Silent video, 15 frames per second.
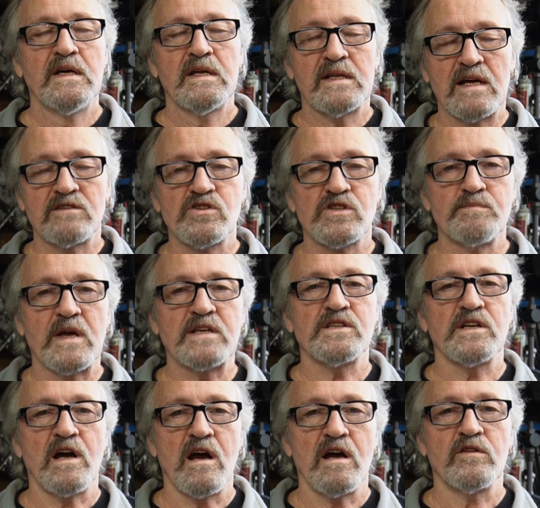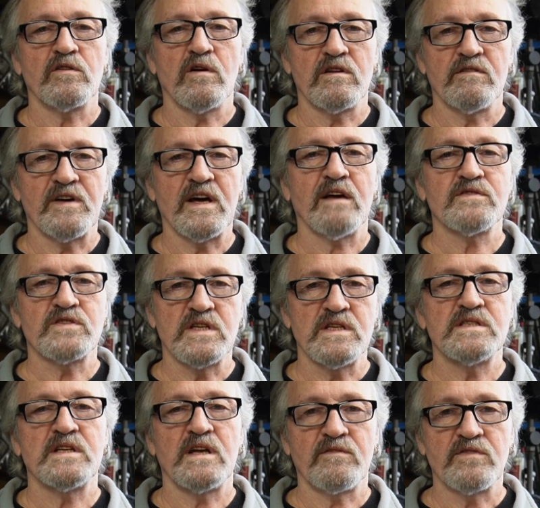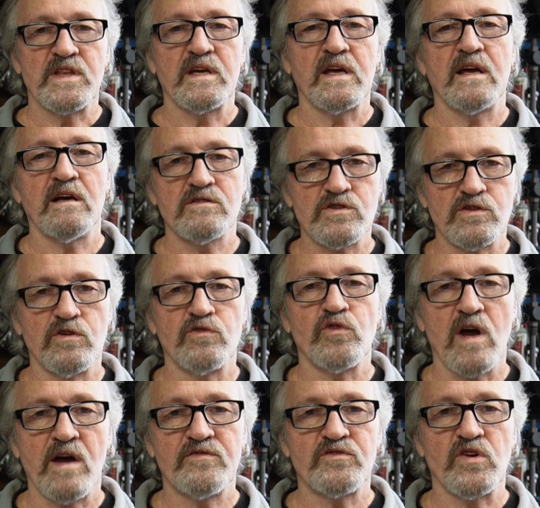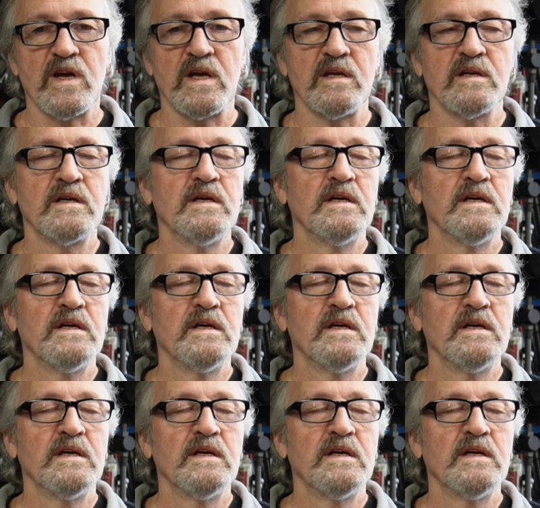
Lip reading: that just makes it harder on the valve seats and everything else in your drivetrain.